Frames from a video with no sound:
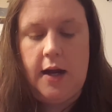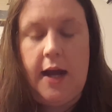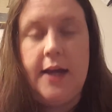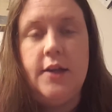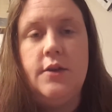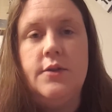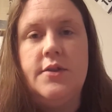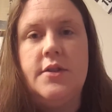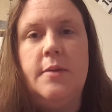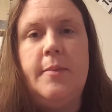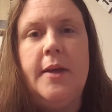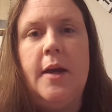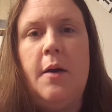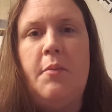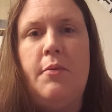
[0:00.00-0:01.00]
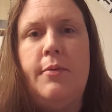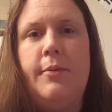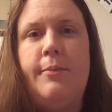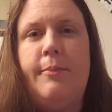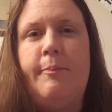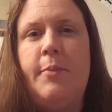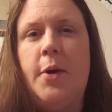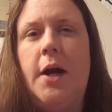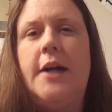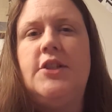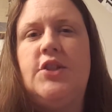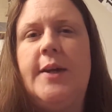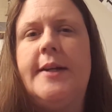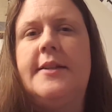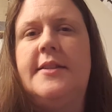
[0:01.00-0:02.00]
I used to be a
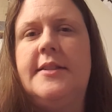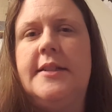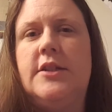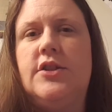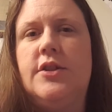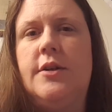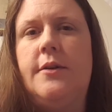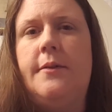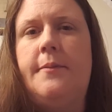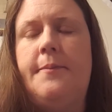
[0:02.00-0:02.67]
project stitcher.